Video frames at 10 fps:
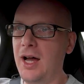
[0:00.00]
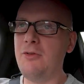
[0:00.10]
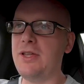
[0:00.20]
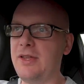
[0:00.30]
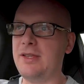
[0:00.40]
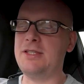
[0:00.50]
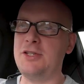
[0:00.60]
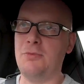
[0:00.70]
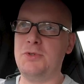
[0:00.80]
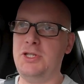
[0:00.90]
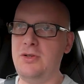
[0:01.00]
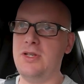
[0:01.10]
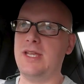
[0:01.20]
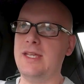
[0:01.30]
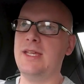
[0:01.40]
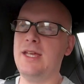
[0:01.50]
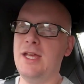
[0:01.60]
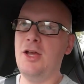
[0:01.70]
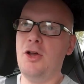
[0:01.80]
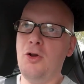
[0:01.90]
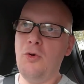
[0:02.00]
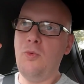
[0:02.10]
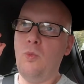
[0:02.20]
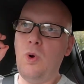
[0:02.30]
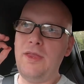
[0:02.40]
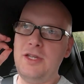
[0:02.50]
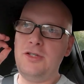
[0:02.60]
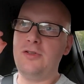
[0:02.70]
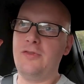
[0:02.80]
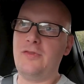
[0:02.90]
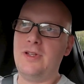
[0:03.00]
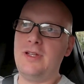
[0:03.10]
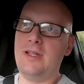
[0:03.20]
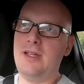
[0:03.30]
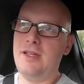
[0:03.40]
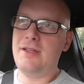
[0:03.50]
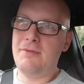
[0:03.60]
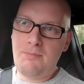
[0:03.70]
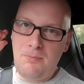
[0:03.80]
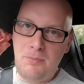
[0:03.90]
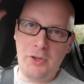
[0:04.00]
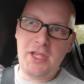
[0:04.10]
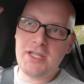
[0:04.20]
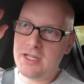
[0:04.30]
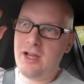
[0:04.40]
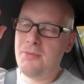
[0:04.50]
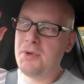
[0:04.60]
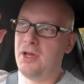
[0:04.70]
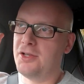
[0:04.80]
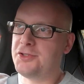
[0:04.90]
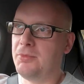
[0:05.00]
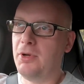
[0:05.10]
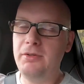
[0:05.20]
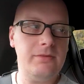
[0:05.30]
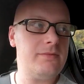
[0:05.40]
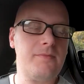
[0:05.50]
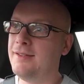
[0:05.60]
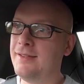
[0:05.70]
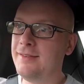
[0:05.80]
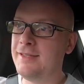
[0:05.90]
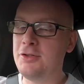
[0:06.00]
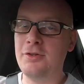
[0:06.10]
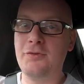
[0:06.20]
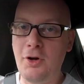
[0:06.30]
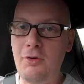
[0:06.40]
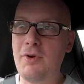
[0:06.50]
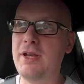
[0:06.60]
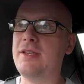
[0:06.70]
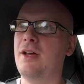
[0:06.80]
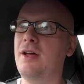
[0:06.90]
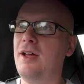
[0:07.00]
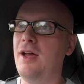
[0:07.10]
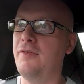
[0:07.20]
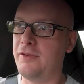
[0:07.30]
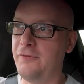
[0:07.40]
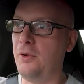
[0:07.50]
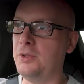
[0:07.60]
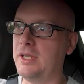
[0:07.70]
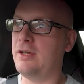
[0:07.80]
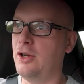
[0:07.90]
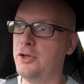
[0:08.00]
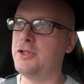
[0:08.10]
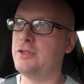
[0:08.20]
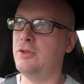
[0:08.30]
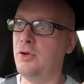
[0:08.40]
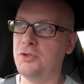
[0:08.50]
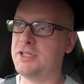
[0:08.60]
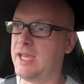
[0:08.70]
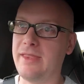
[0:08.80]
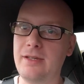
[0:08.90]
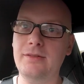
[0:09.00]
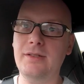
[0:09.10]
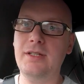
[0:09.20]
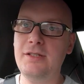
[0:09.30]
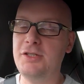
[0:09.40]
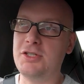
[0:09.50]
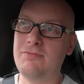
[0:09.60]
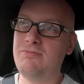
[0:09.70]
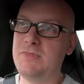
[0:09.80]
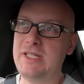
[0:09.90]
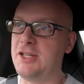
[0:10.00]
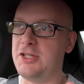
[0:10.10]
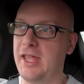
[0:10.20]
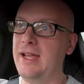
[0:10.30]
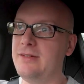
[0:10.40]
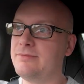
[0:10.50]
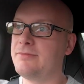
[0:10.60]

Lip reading: I really think this is an opportunity where they should have put this carbon hardtop on. They should have got rid of the folding hood altogether, just ditch that,